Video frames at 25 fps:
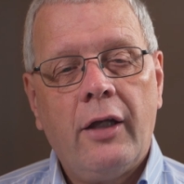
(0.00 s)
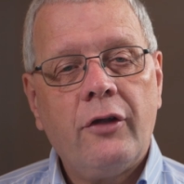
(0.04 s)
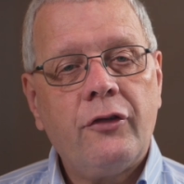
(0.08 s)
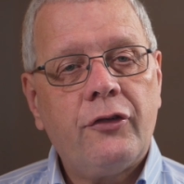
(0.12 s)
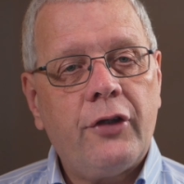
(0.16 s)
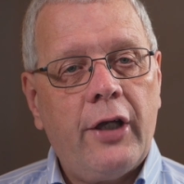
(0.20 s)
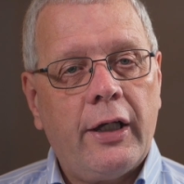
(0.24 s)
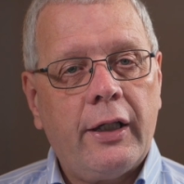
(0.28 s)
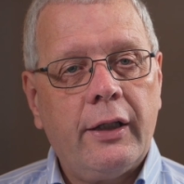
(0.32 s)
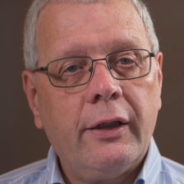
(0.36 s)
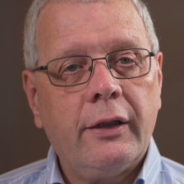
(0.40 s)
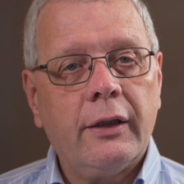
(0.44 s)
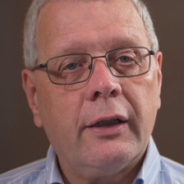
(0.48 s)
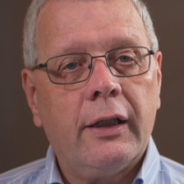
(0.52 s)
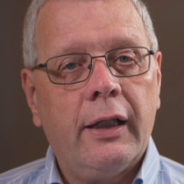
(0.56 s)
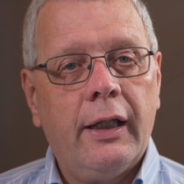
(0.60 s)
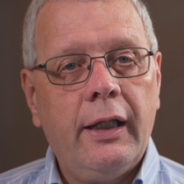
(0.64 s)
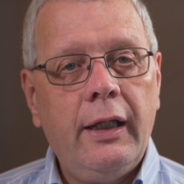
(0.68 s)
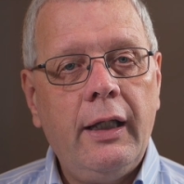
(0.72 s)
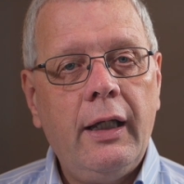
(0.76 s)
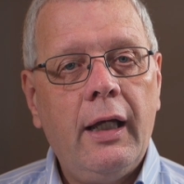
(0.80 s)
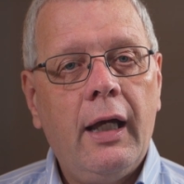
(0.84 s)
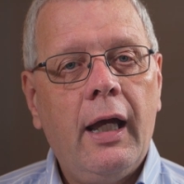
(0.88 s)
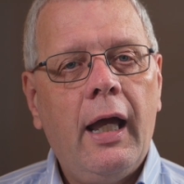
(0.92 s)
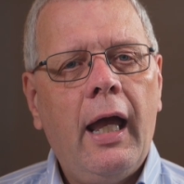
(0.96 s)

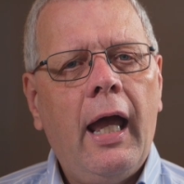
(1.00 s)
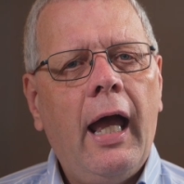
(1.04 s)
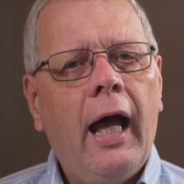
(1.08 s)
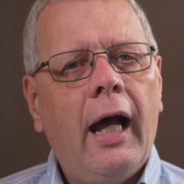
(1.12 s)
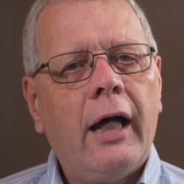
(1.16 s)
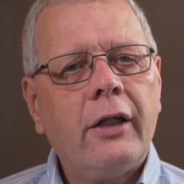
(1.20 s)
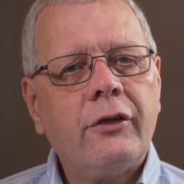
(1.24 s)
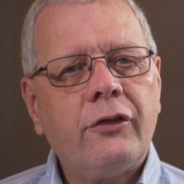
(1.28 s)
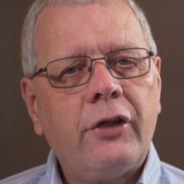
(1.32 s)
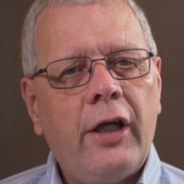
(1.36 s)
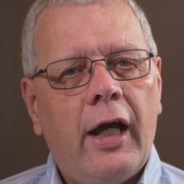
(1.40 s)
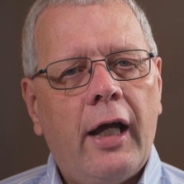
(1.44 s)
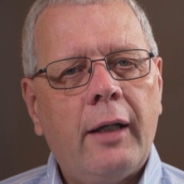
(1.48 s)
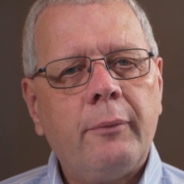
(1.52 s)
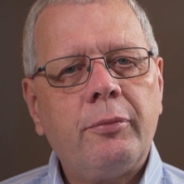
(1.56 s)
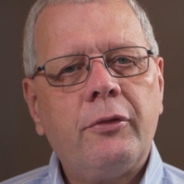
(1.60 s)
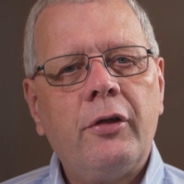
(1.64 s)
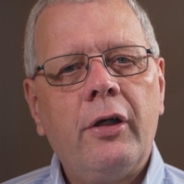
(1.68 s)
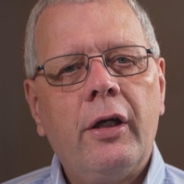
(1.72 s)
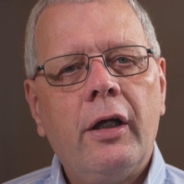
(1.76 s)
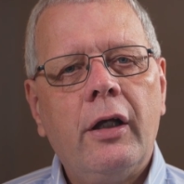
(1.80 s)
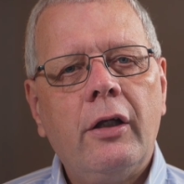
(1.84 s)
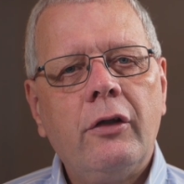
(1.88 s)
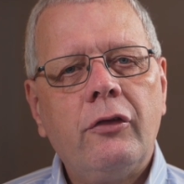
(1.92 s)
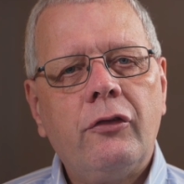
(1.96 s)
Secondly,
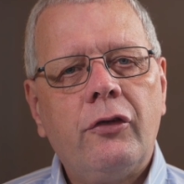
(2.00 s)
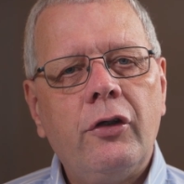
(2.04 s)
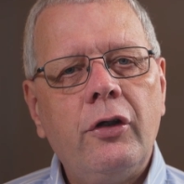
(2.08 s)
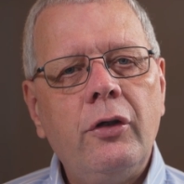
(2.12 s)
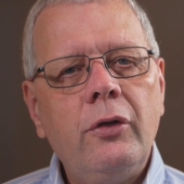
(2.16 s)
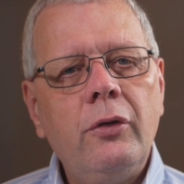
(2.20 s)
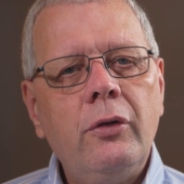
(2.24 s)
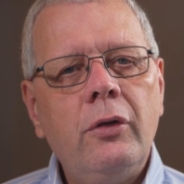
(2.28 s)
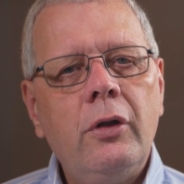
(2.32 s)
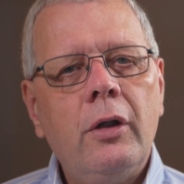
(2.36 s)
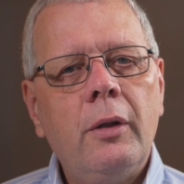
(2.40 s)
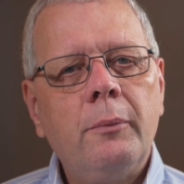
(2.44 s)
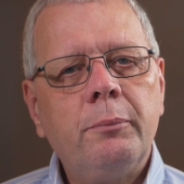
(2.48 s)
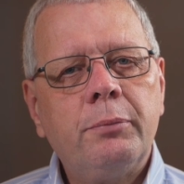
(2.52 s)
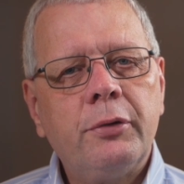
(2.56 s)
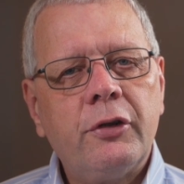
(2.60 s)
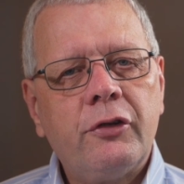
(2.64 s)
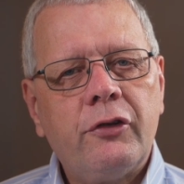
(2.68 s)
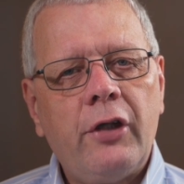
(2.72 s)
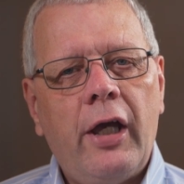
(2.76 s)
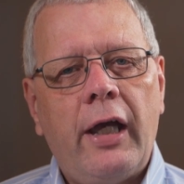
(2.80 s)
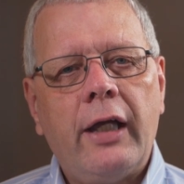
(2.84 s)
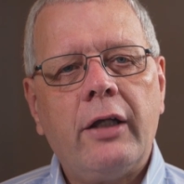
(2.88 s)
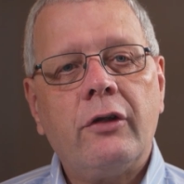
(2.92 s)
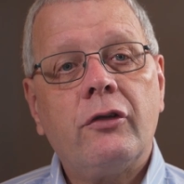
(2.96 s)
adapt to
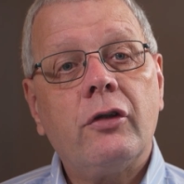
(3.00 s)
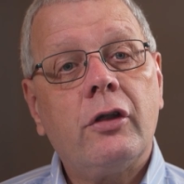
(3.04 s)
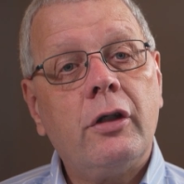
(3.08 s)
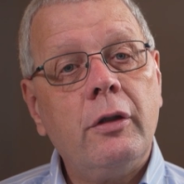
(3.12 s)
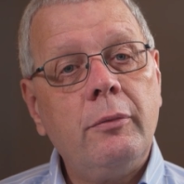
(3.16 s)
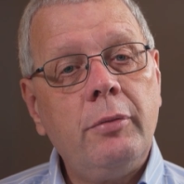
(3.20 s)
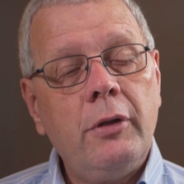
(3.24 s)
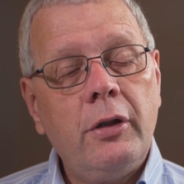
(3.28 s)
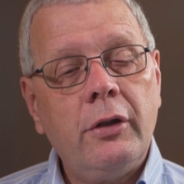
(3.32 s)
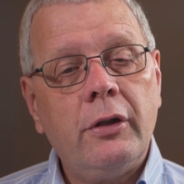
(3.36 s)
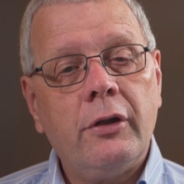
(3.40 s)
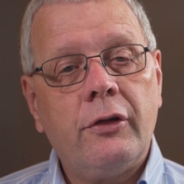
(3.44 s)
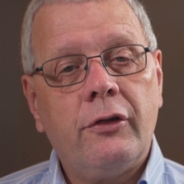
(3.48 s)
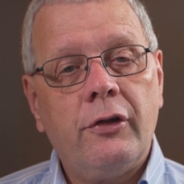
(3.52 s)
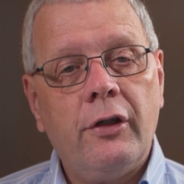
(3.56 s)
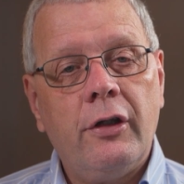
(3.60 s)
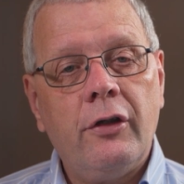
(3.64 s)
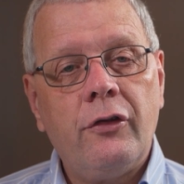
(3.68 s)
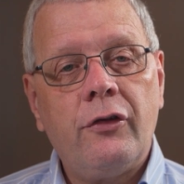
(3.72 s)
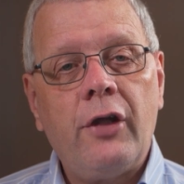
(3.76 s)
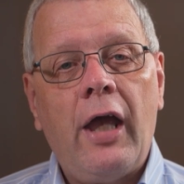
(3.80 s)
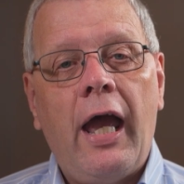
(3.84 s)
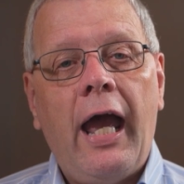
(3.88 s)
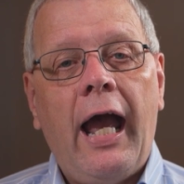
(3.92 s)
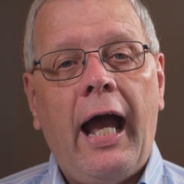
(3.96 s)
protect
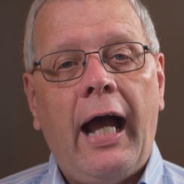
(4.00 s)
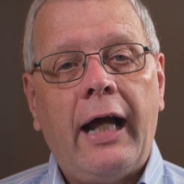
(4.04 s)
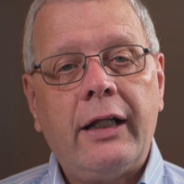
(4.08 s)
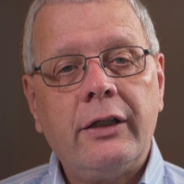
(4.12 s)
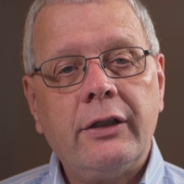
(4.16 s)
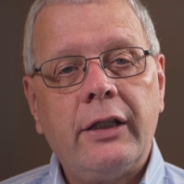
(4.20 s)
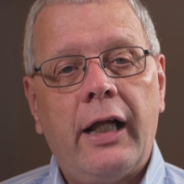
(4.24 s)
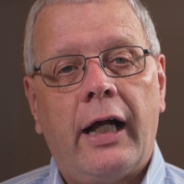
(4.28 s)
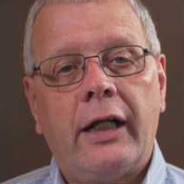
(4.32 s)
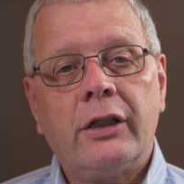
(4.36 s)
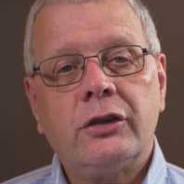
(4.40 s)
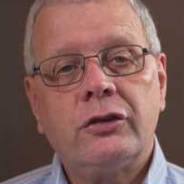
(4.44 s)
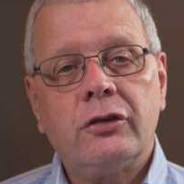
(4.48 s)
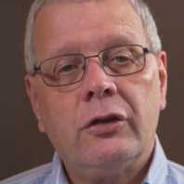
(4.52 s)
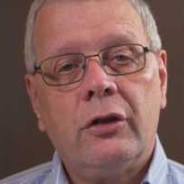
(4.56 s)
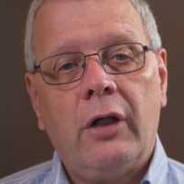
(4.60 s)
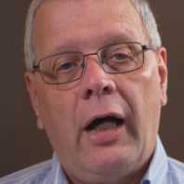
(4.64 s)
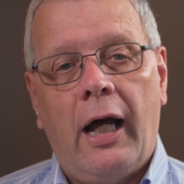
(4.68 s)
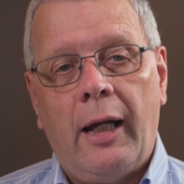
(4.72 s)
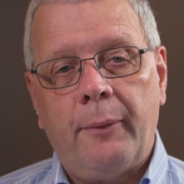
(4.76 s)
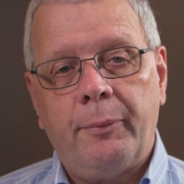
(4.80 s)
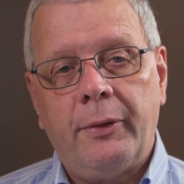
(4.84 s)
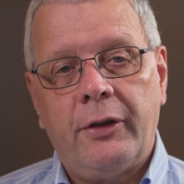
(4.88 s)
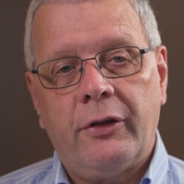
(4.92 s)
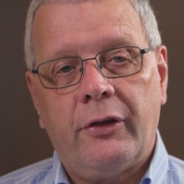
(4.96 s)
communities and natural
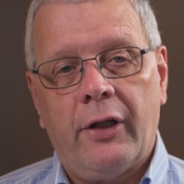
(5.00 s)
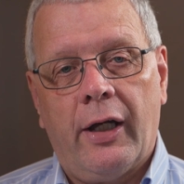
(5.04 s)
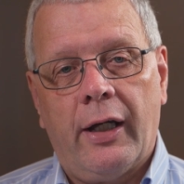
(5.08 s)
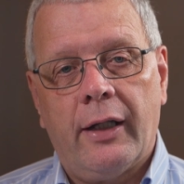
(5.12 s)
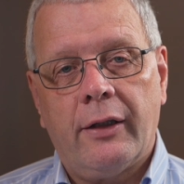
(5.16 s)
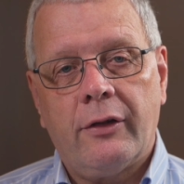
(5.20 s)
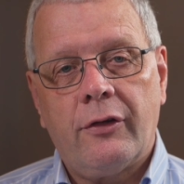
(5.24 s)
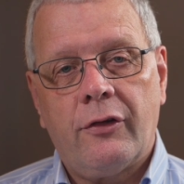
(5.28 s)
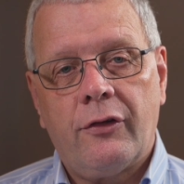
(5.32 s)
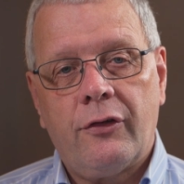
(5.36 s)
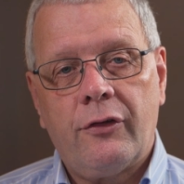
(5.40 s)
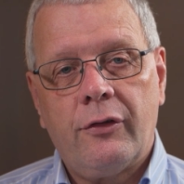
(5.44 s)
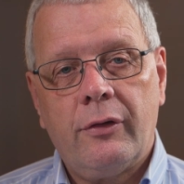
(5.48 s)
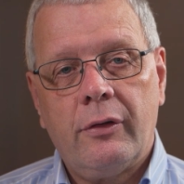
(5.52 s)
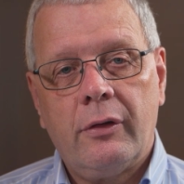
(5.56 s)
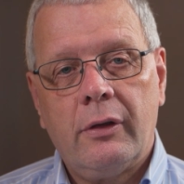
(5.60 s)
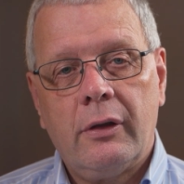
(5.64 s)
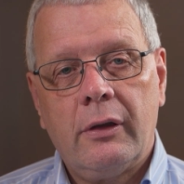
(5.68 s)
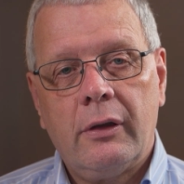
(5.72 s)
habitats.